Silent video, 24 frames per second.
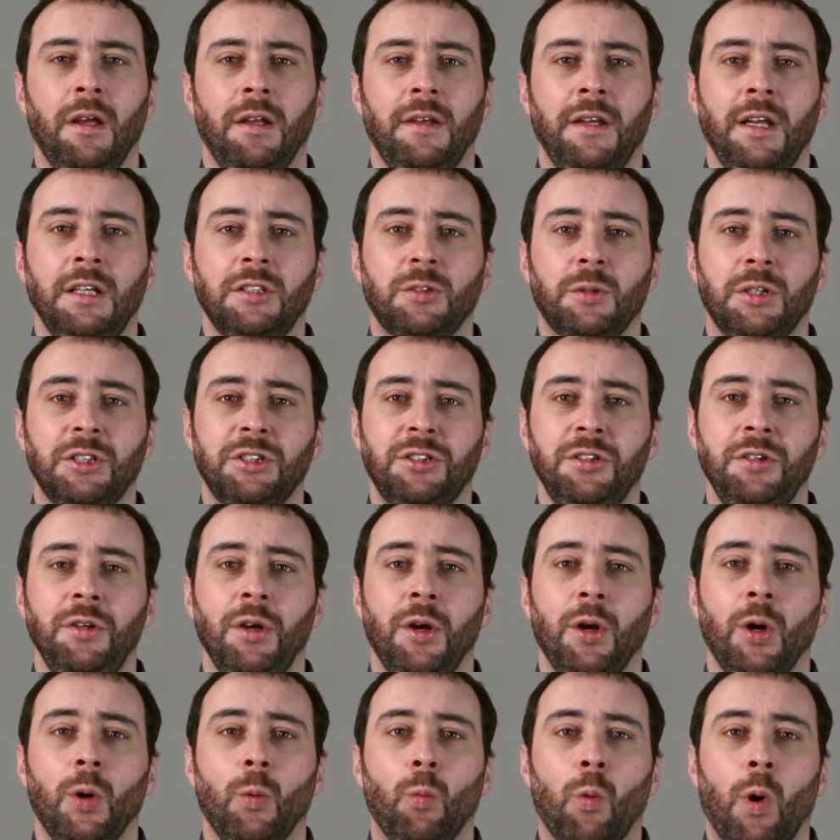Next question,
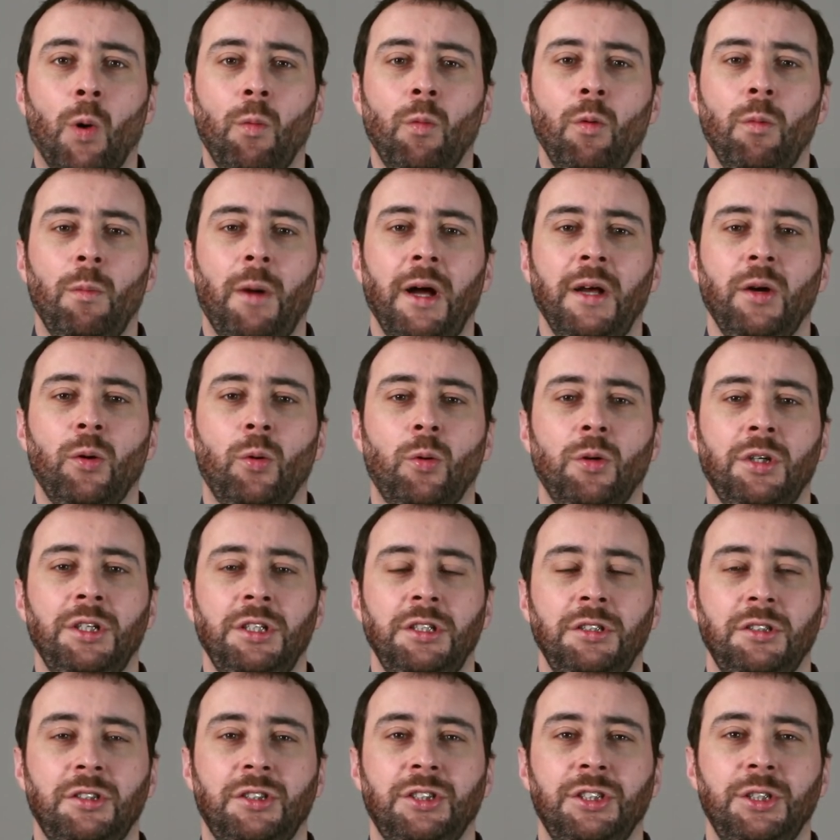what will my
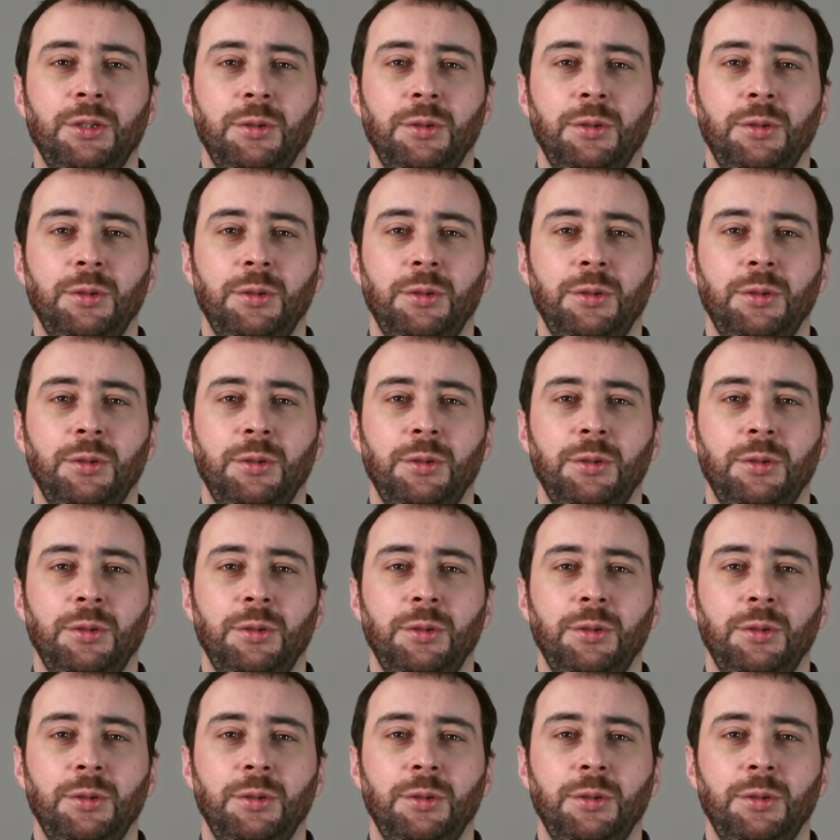audience